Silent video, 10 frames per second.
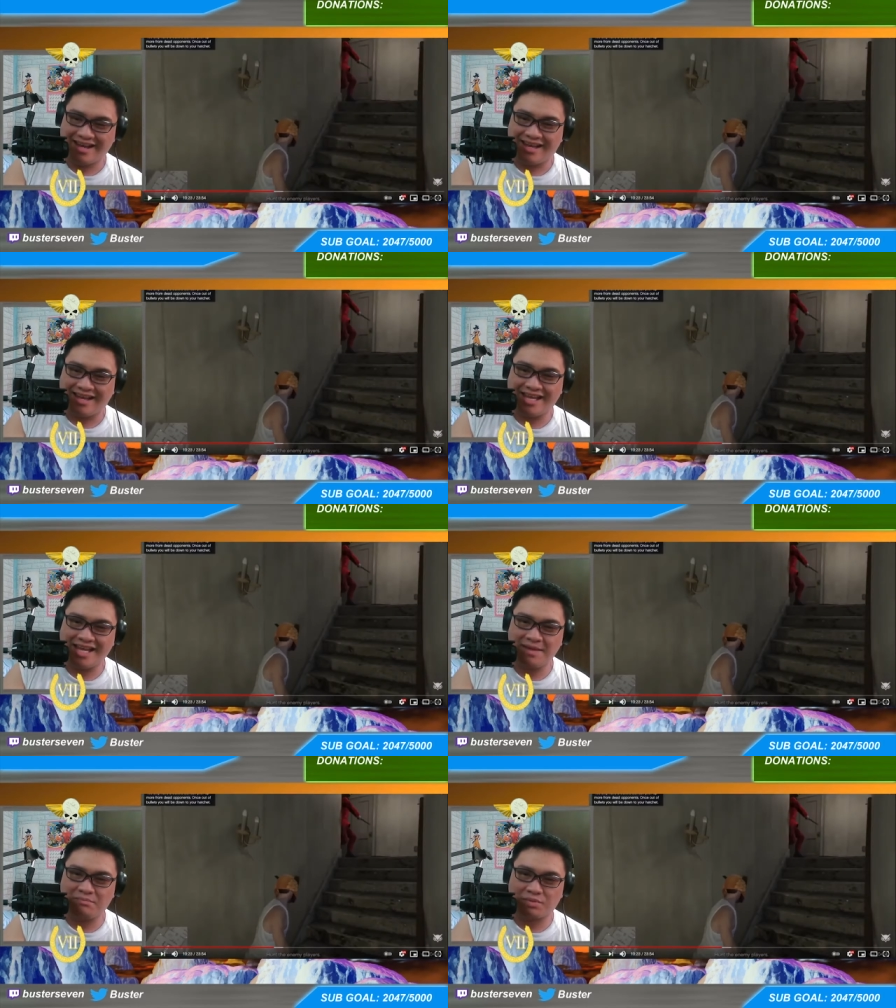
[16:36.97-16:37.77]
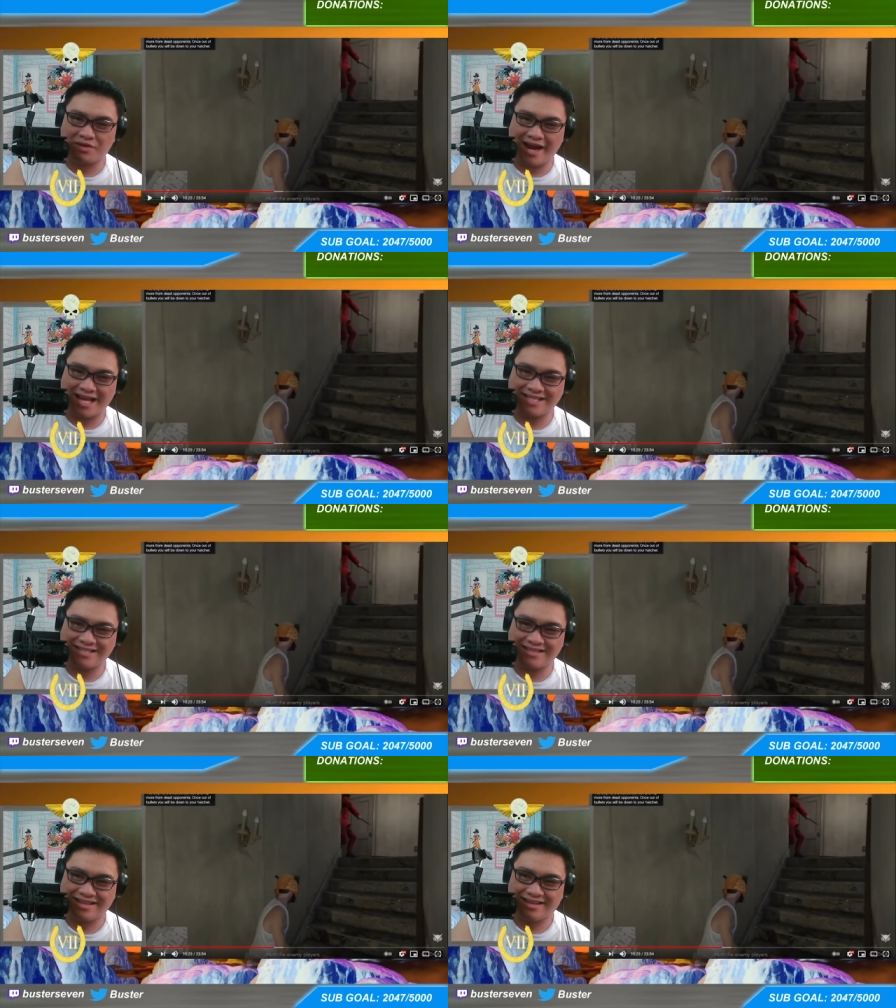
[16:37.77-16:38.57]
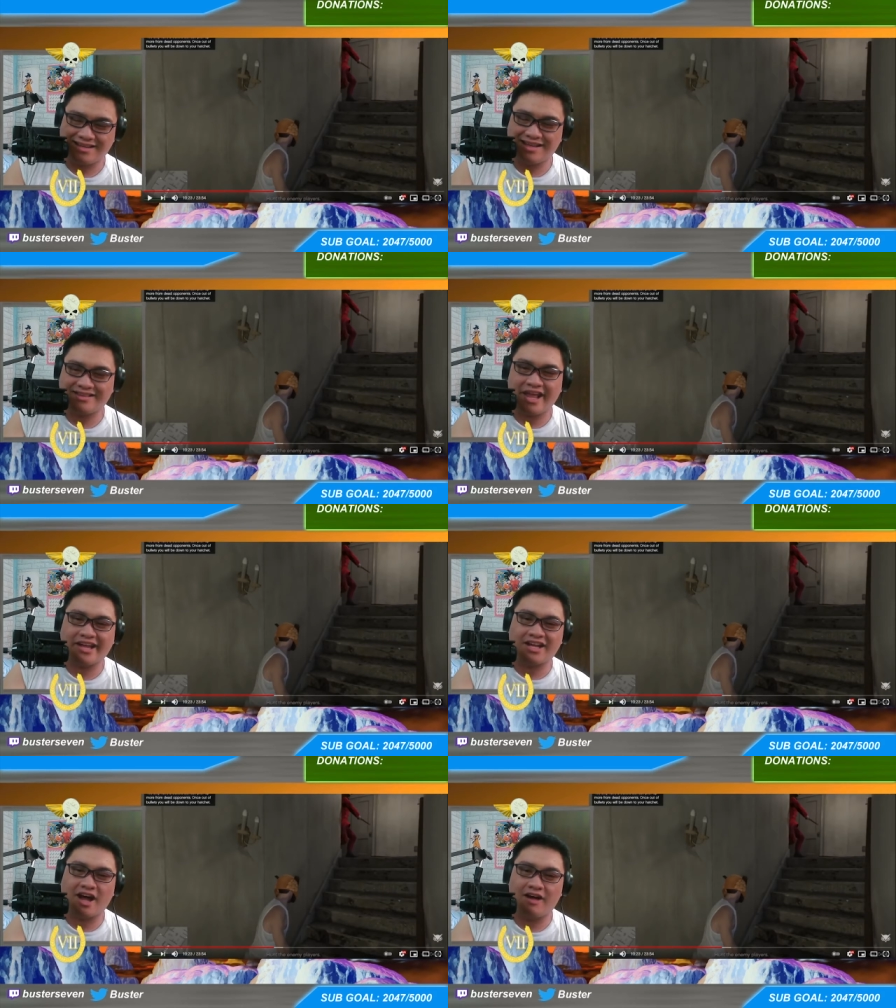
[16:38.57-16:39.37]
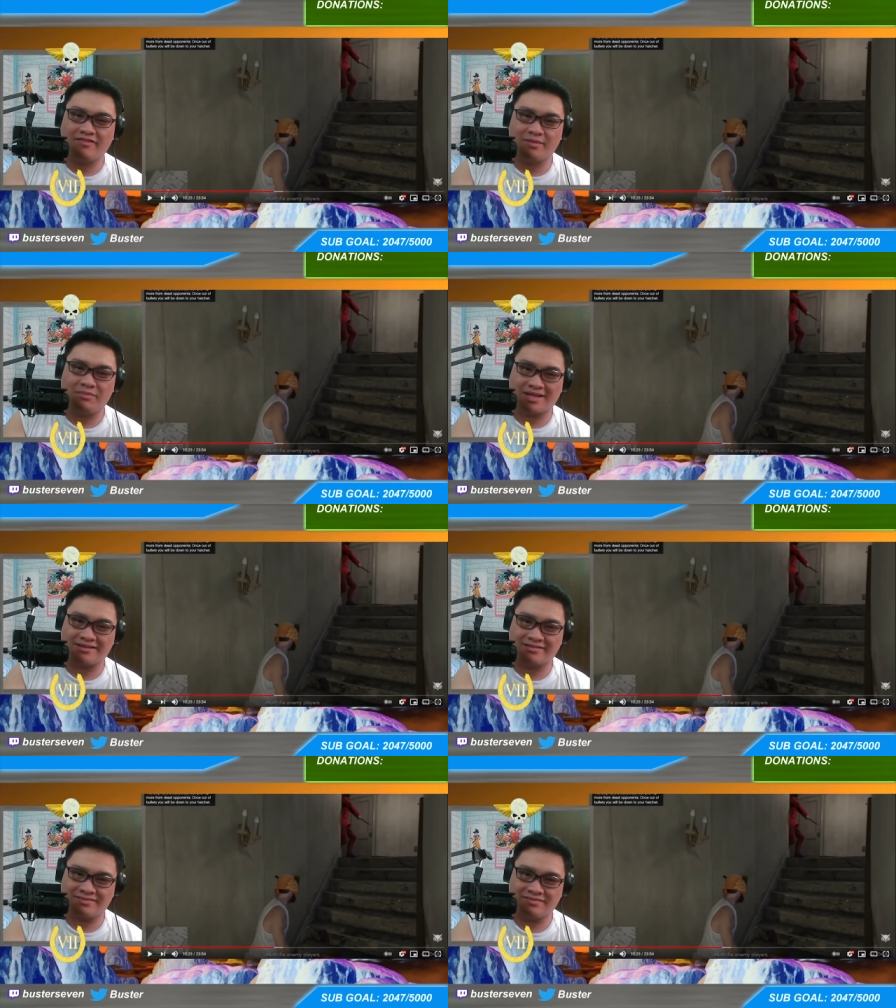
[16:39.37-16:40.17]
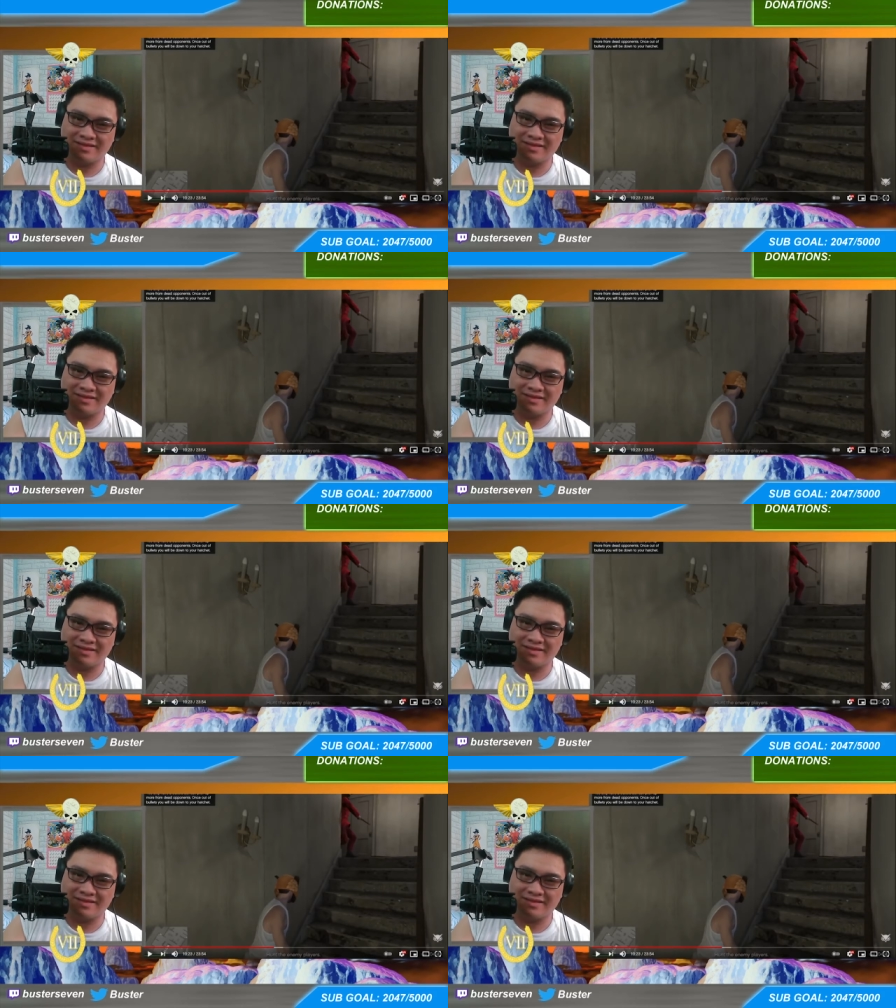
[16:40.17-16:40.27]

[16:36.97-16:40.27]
He pressed the take cover button,